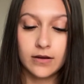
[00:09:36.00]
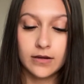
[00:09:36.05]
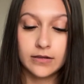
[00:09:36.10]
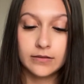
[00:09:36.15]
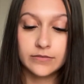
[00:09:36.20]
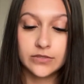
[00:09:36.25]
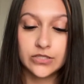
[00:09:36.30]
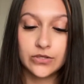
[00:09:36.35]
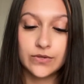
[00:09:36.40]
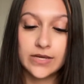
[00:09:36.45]

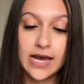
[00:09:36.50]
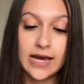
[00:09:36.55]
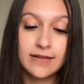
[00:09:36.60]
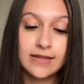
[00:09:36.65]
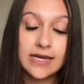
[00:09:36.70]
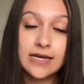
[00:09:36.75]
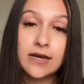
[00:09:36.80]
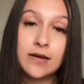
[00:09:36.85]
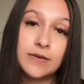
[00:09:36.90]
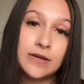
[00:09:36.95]
So yeah, they
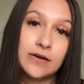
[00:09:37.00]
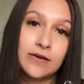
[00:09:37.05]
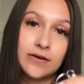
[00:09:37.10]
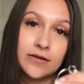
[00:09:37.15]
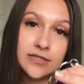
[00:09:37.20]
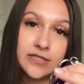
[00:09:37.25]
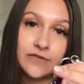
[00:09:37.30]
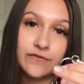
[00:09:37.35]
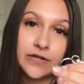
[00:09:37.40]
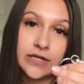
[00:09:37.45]
come in all
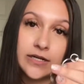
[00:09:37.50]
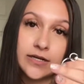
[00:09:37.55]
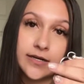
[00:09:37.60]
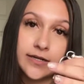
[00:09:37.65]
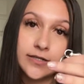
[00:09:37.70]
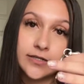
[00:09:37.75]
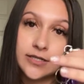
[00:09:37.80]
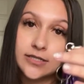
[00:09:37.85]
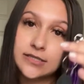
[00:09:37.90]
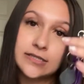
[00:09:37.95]
different
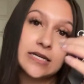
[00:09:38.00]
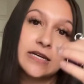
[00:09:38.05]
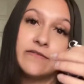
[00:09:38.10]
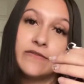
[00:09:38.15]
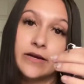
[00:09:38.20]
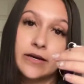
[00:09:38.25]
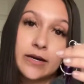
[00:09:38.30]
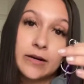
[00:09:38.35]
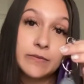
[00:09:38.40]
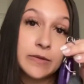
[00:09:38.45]
colors. They even
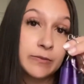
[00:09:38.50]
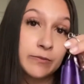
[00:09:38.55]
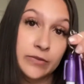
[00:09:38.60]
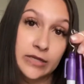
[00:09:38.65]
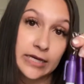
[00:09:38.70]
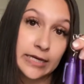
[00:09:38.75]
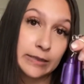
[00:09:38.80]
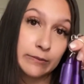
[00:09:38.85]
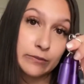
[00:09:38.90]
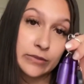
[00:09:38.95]
come in
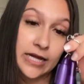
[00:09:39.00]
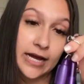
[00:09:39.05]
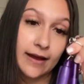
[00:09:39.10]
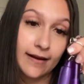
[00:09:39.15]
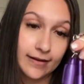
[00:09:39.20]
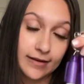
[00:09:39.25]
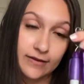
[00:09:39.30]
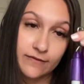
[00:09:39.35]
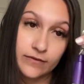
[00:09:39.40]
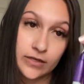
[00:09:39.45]
plain black
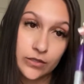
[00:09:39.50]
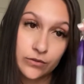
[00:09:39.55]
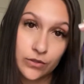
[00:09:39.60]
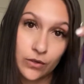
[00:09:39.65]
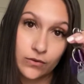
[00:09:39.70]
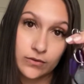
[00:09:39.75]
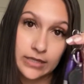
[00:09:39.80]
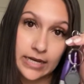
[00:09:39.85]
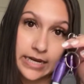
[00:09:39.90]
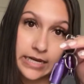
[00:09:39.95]
if you don't
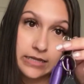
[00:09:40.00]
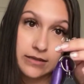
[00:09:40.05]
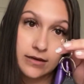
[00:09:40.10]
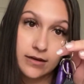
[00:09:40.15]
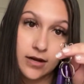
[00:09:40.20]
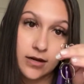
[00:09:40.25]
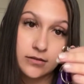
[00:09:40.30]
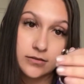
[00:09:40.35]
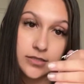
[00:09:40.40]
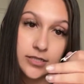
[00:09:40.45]
like the
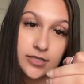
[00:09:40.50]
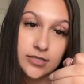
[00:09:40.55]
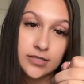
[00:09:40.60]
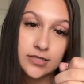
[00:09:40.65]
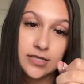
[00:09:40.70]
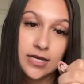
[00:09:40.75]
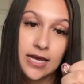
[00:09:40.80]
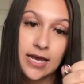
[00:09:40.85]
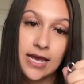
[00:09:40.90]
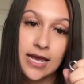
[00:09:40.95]
colors.
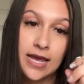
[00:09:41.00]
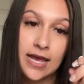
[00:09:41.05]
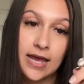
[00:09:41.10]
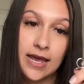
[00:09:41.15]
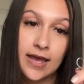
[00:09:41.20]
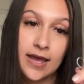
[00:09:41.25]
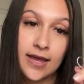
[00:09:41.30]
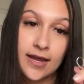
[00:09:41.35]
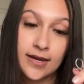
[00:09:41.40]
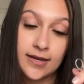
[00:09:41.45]

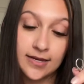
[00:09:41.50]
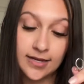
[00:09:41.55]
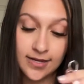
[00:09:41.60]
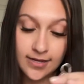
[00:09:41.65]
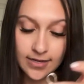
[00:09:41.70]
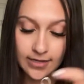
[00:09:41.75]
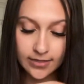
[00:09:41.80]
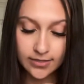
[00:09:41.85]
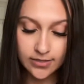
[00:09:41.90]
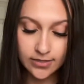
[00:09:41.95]
And
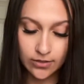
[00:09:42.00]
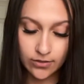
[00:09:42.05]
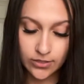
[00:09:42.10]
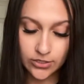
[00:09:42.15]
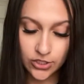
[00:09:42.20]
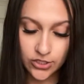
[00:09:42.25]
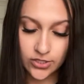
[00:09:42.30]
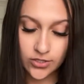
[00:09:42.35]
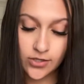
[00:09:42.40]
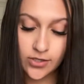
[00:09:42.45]
yeah, so it
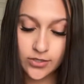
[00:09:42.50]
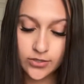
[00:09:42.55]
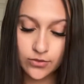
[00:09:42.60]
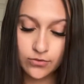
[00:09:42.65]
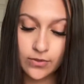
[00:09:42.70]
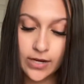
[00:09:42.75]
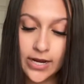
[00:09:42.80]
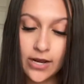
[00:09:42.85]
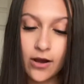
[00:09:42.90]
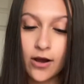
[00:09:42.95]
just hooks
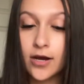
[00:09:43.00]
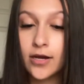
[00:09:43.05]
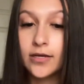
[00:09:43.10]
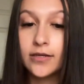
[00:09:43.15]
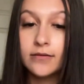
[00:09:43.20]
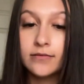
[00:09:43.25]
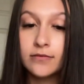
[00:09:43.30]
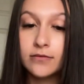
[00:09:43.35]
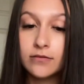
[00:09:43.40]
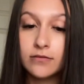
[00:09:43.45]
right on
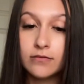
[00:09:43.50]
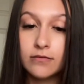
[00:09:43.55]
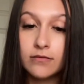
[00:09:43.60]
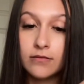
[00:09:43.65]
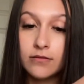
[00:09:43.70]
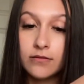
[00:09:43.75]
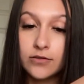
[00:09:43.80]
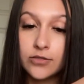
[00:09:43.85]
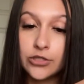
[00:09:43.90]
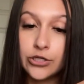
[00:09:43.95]

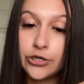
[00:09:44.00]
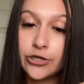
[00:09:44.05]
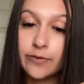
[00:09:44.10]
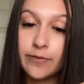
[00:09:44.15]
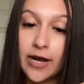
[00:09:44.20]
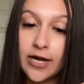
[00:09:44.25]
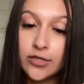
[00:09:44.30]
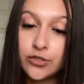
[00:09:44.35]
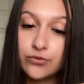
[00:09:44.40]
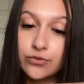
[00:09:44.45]
to your
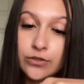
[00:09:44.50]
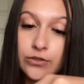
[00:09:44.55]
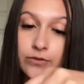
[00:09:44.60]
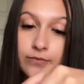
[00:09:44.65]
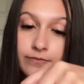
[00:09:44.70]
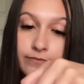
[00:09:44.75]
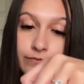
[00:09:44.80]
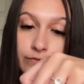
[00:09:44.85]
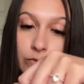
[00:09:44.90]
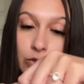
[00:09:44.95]
badge reel
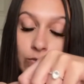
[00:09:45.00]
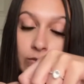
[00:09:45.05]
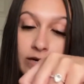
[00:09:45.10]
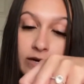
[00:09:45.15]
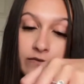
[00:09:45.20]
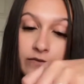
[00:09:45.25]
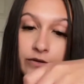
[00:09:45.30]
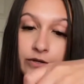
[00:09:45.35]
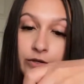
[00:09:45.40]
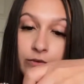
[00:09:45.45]

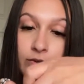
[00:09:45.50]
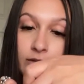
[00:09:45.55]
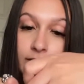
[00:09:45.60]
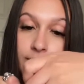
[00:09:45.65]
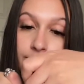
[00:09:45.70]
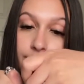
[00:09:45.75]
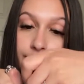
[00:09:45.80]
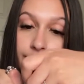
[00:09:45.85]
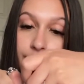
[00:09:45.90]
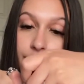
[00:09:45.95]
wherever you want.
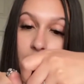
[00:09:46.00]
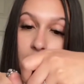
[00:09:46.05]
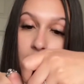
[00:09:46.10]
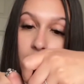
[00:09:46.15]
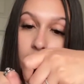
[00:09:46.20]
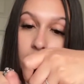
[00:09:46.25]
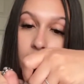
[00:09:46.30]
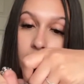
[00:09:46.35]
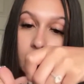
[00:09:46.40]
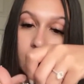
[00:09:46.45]

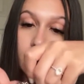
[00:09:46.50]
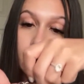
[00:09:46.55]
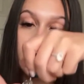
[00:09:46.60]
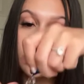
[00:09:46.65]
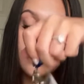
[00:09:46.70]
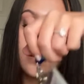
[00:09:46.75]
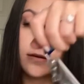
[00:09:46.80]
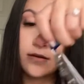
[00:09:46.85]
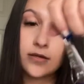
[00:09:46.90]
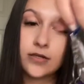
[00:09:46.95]

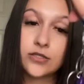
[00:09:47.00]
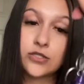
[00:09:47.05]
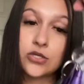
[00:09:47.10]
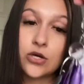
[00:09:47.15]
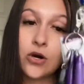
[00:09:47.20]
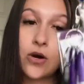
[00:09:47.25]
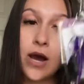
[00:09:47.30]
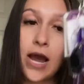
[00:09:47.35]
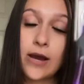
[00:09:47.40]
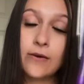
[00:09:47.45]
So
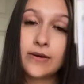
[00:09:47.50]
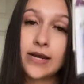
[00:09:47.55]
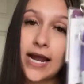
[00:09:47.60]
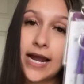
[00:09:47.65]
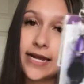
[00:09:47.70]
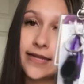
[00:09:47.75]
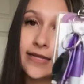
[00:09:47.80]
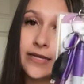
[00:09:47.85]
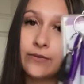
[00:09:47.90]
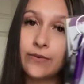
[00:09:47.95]
I would
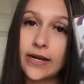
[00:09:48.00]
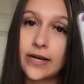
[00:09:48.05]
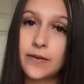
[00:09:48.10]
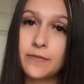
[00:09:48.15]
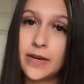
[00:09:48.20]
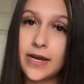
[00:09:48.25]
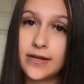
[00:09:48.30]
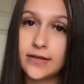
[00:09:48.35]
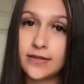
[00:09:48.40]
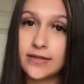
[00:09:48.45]
highly
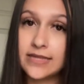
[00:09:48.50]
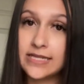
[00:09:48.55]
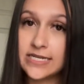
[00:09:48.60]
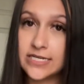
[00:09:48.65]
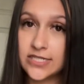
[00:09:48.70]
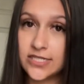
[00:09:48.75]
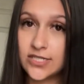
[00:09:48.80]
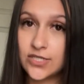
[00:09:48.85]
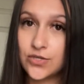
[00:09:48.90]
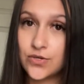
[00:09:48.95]
recommend these
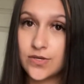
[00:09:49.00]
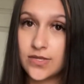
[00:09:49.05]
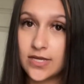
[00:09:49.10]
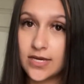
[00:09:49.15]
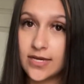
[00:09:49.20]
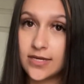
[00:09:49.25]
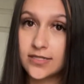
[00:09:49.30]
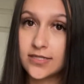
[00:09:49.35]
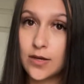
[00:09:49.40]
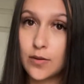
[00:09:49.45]
two
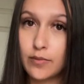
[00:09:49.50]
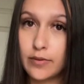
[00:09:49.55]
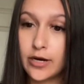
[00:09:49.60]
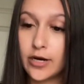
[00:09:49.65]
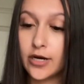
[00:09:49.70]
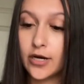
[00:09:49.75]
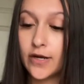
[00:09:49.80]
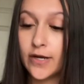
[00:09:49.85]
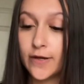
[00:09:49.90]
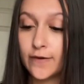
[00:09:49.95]
things a part
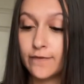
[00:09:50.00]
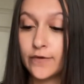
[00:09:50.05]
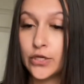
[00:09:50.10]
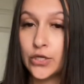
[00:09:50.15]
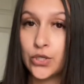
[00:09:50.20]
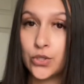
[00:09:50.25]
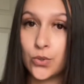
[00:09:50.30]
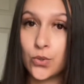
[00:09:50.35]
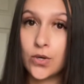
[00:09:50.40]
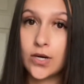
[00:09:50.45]
of
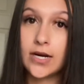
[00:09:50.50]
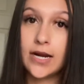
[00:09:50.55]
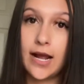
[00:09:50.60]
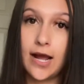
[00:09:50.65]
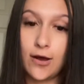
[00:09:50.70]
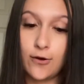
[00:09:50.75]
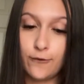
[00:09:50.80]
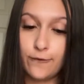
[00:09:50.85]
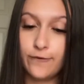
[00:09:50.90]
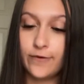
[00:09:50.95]
your
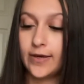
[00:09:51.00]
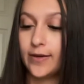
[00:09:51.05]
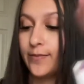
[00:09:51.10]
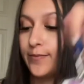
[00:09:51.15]
outfit.